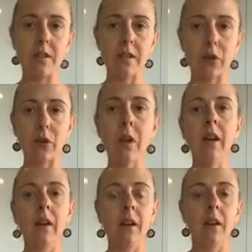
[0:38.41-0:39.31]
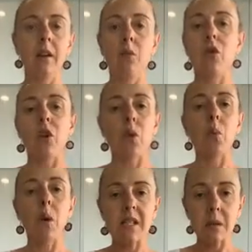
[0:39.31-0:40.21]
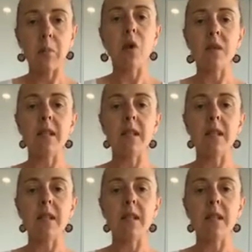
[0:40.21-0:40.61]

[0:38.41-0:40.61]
So, we're supposed